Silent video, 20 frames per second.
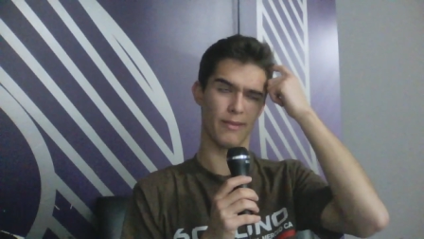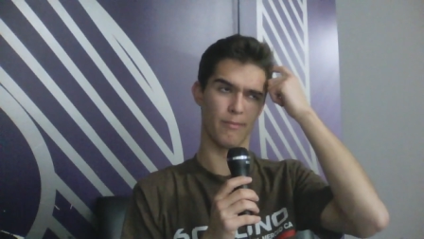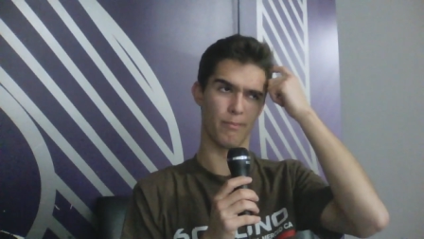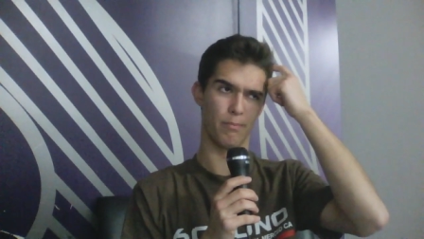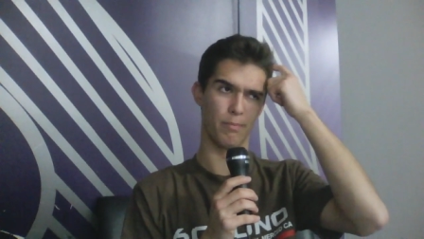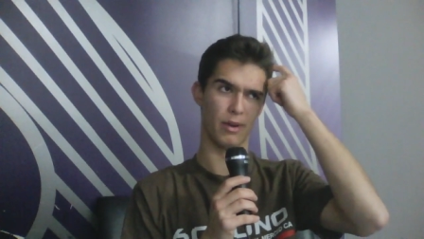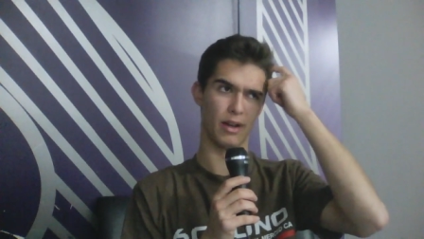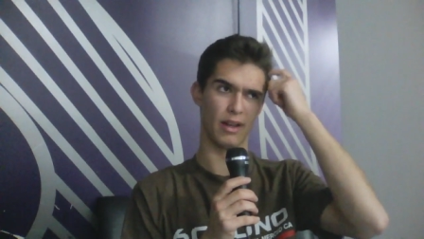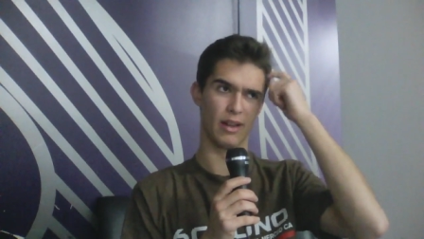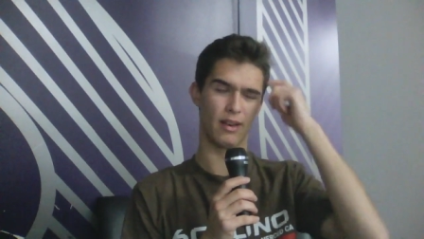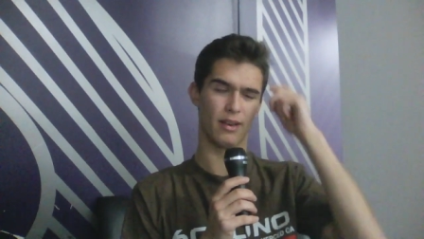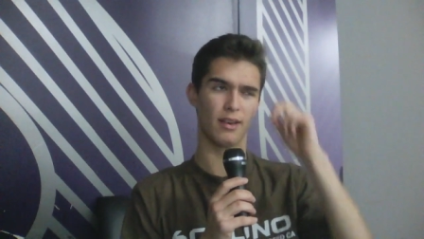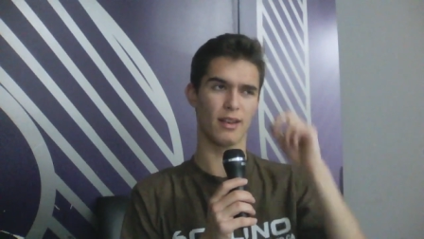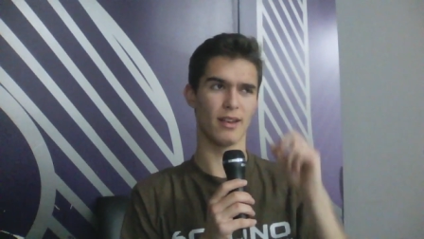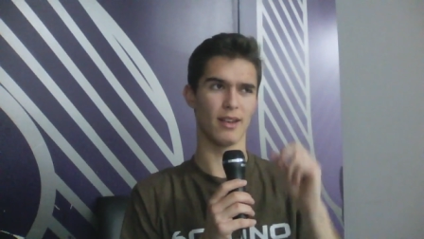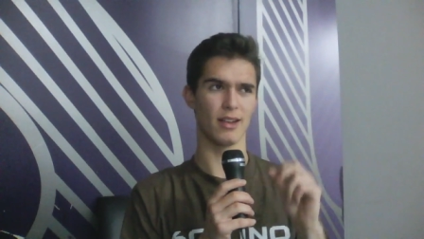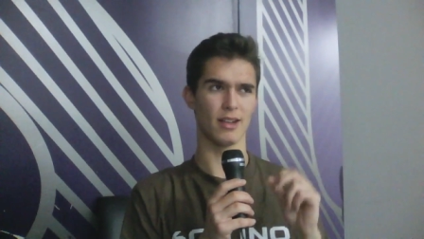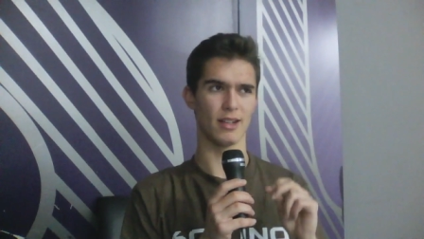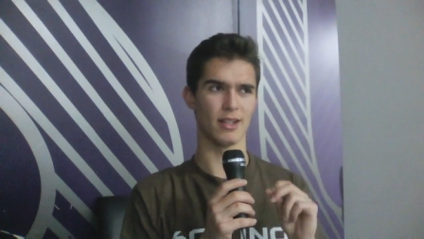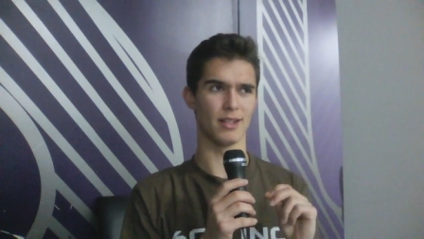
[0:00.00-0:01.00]
but
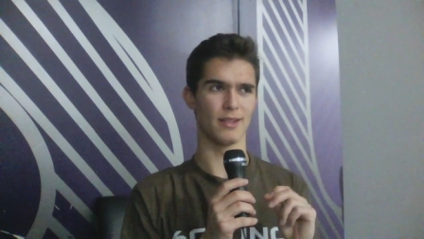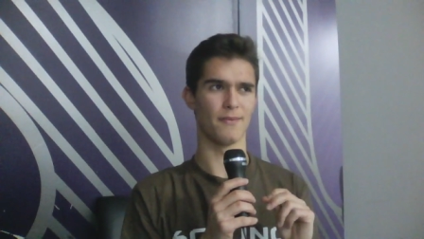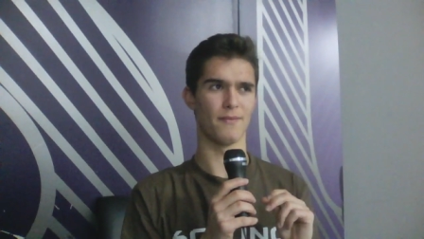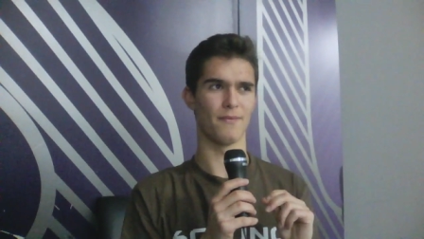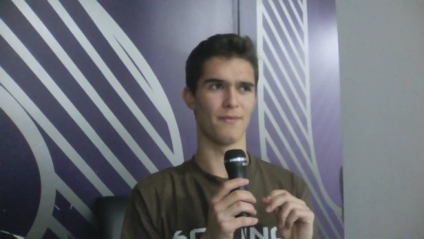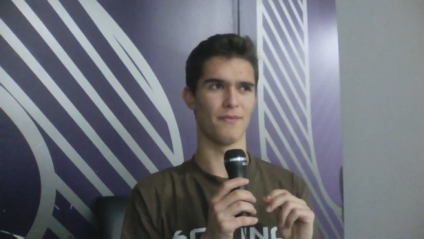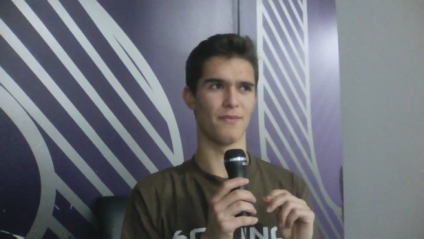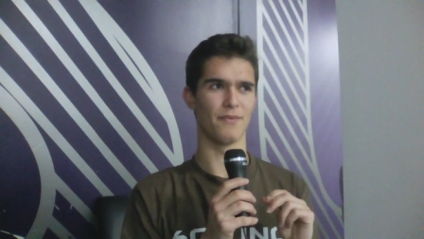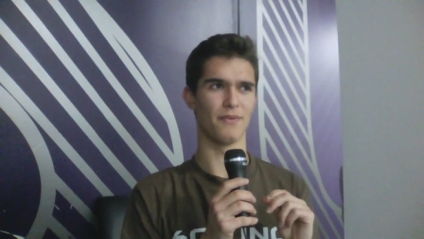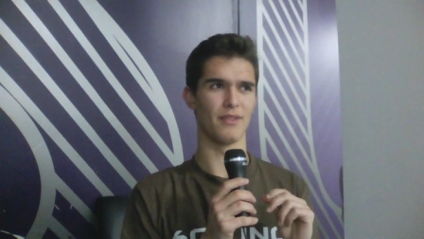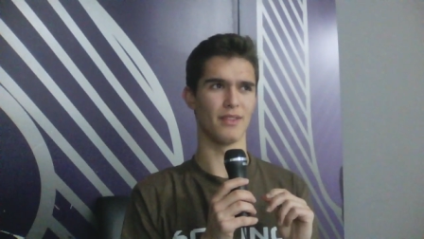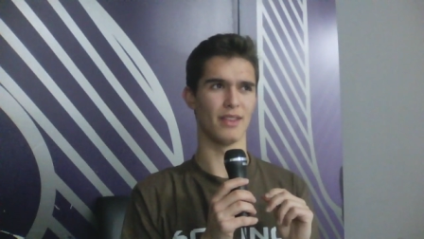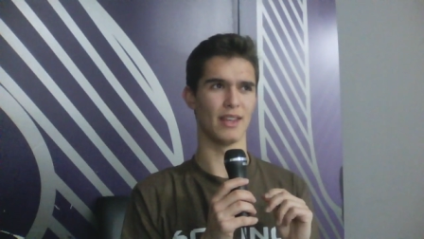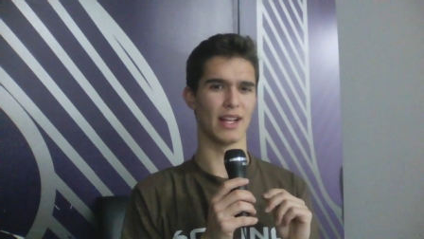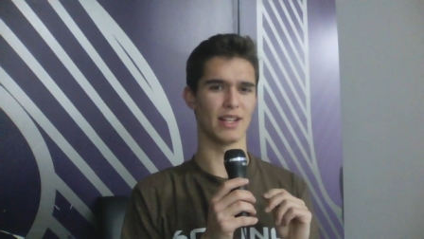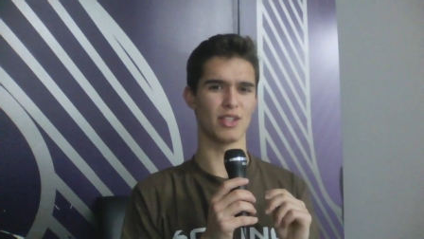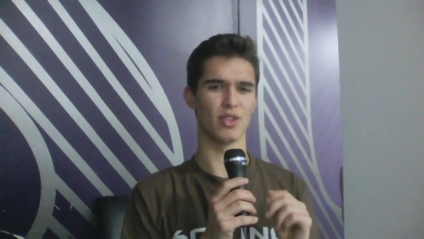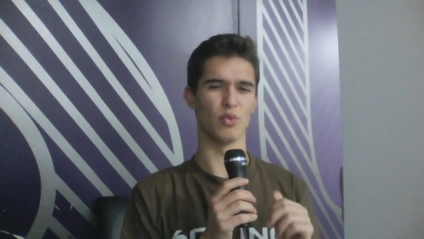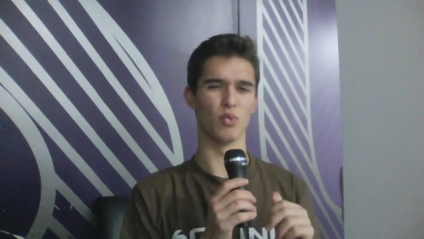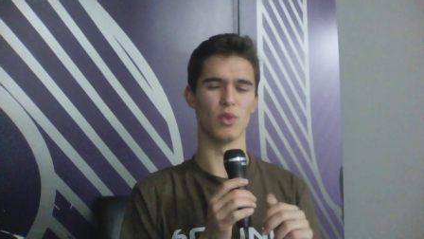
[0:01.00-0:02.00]
uh,
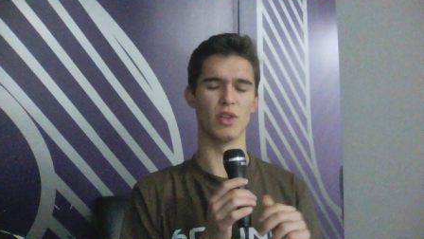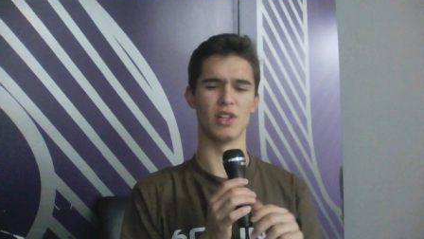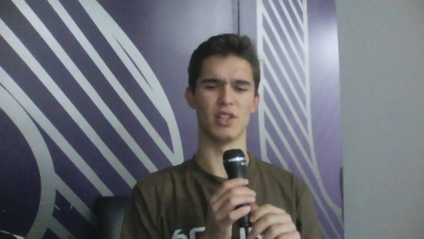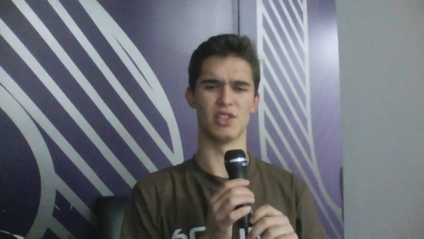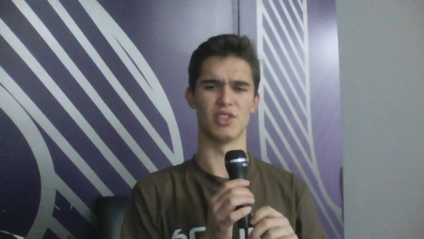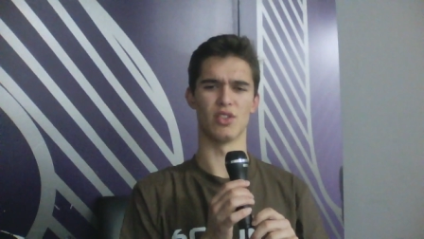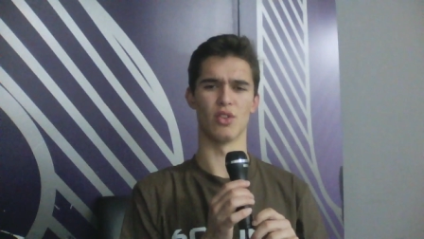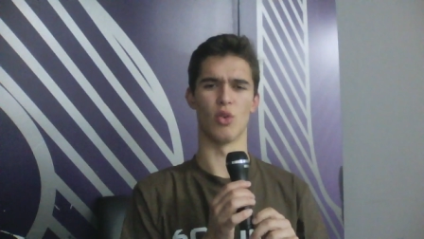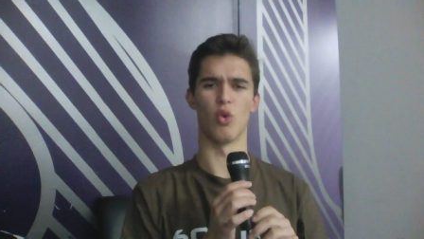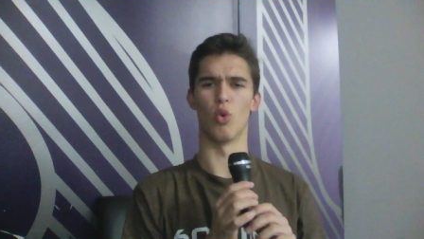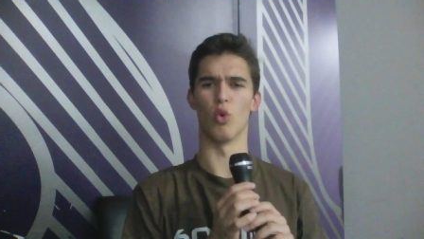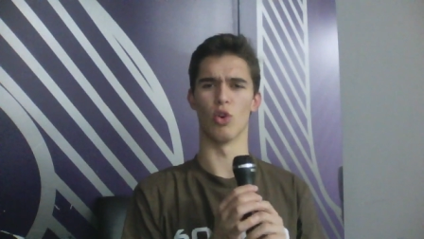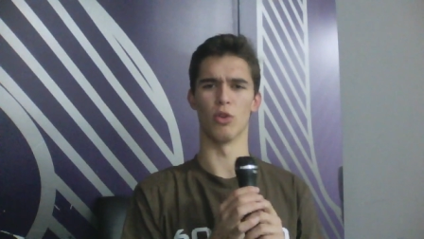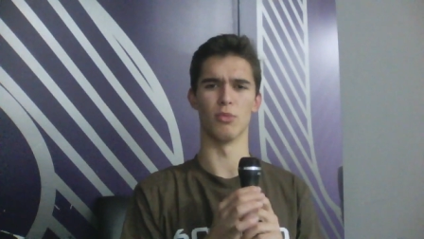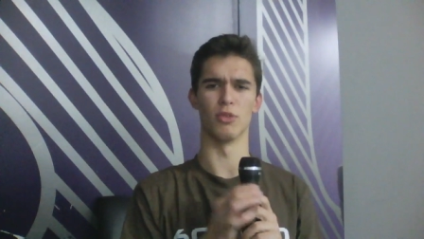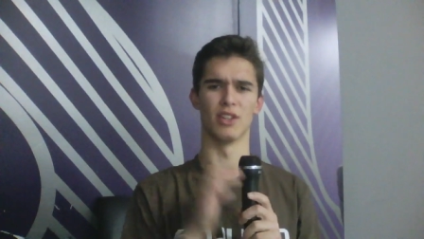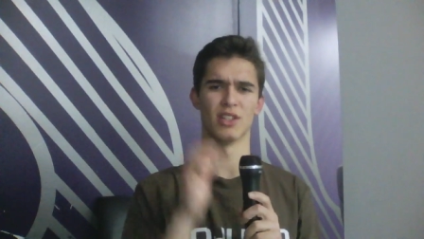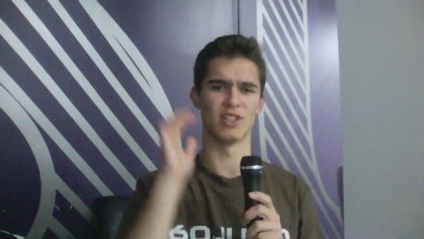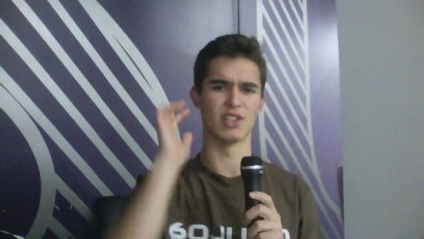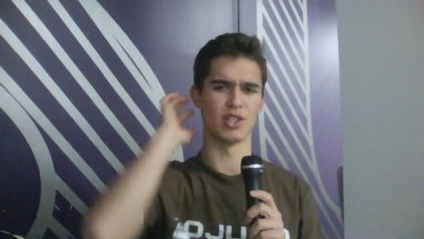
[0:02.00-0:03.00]
that's a really
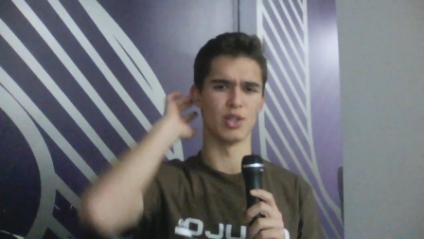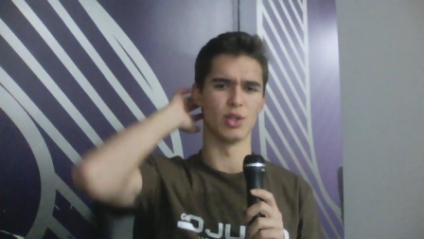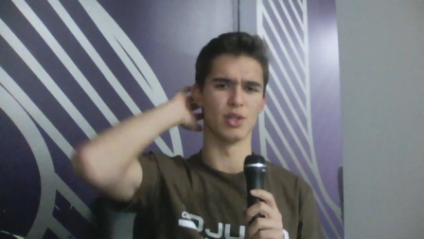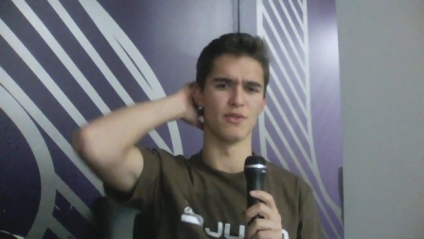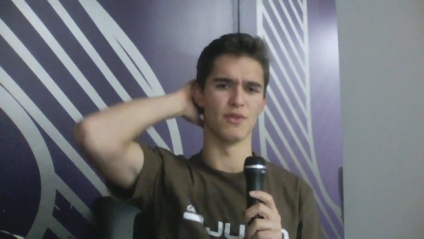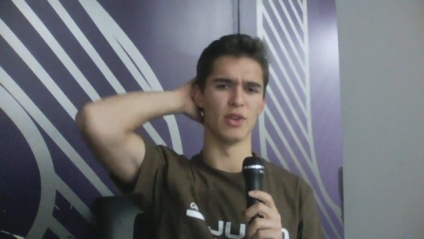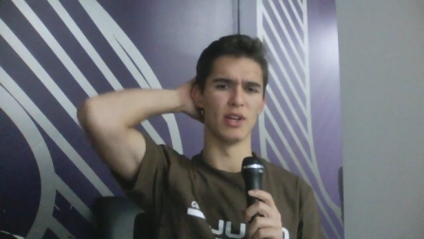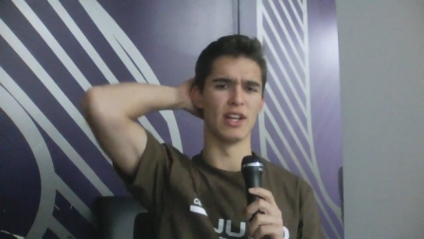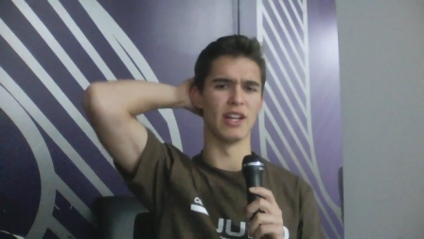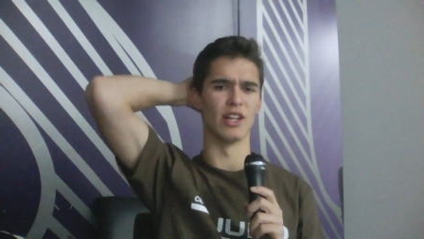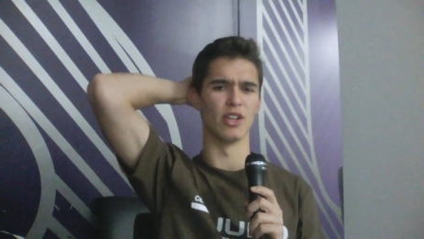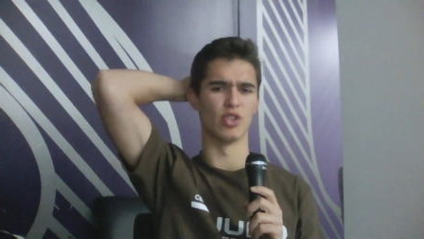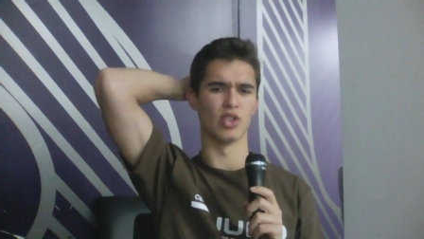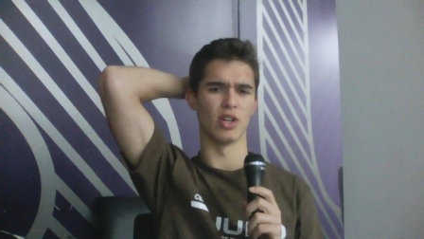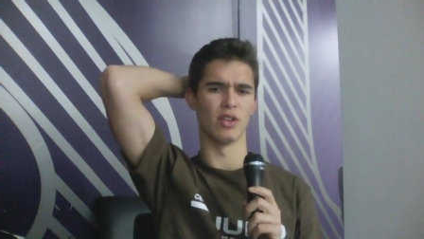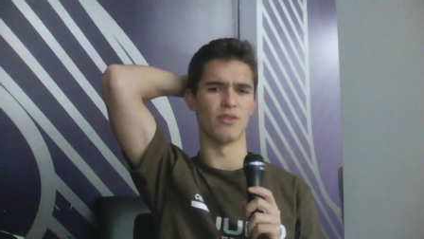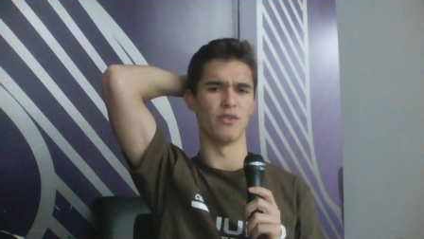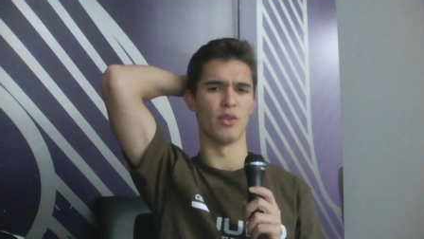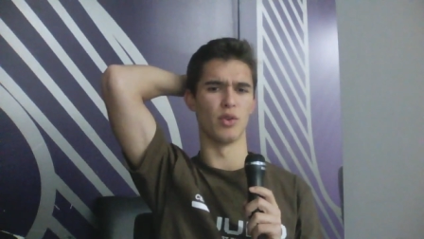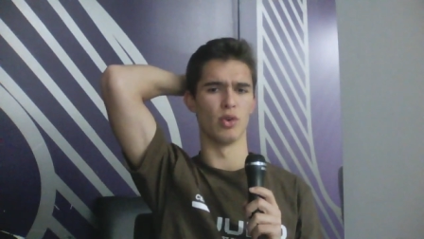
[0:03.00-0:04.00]
horrible excuse for eating
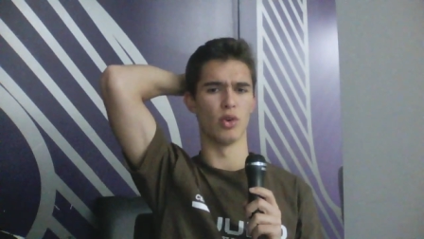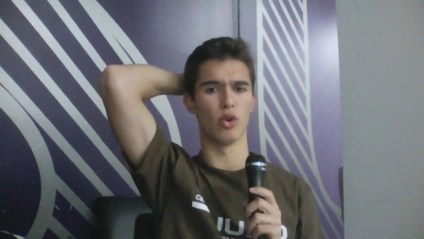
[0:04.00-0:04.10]
junk food.